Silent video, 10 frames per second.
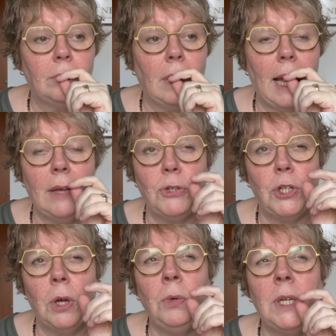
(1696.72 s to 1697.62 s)
I've
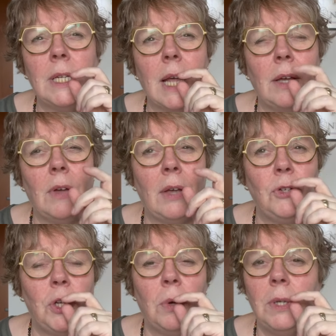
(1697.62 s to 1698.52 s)
showed
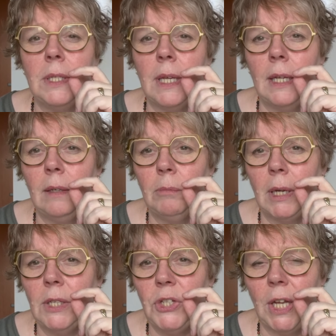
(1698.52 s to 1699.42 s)
it in
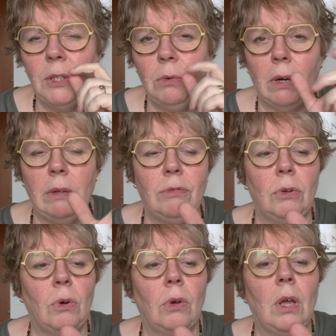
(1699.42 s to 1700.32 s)
my January
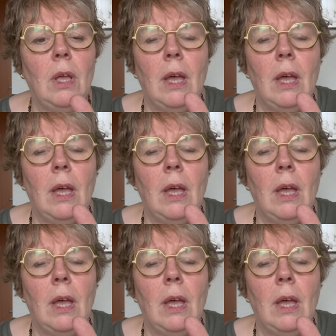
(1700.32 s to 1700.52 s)
vlog.